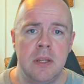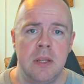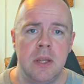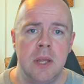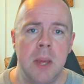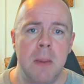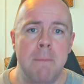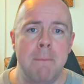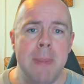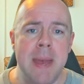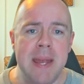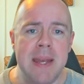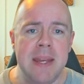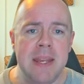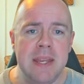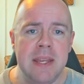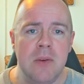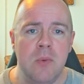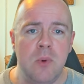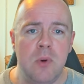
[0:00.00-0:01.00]
Many
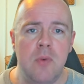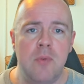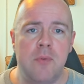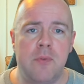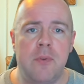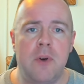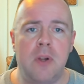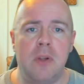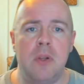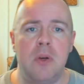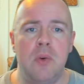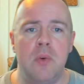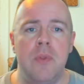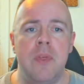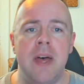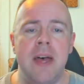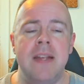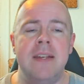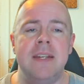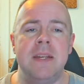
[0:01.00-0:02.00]
will follow
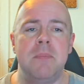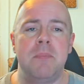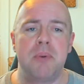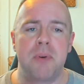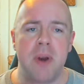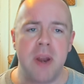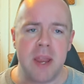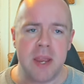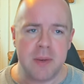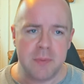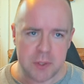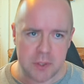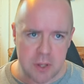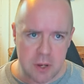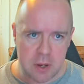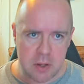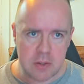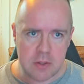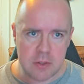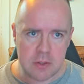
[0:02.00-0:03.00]
their depraved
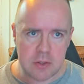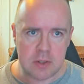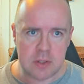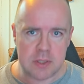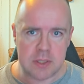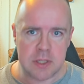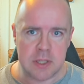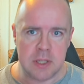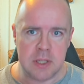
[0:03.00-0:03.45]
conduct